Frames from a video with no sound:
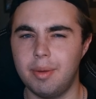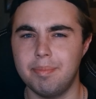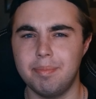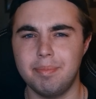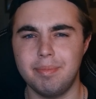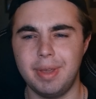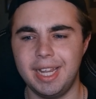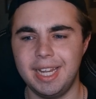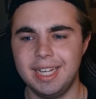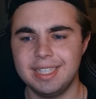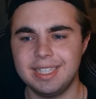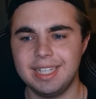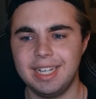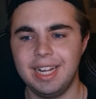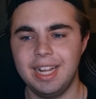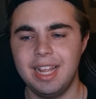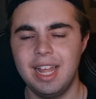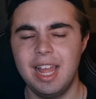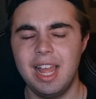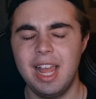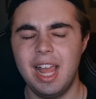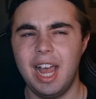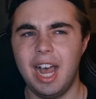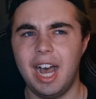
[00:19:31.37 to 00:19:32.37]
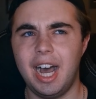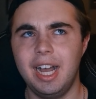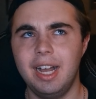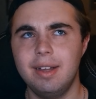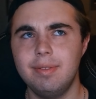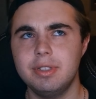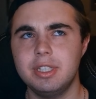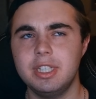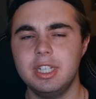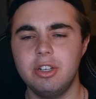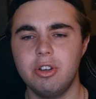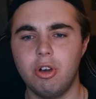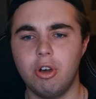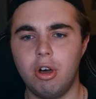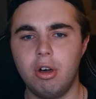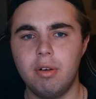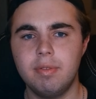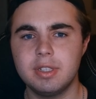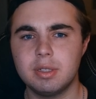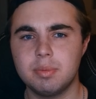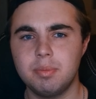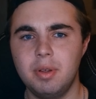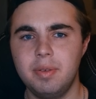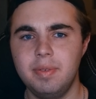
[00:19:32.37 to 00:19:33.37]
amazing. I haven't seen all of
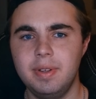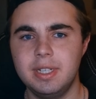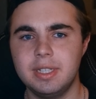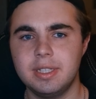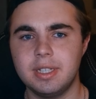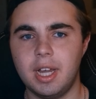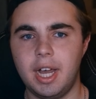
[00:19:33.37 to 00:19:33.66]
his movies.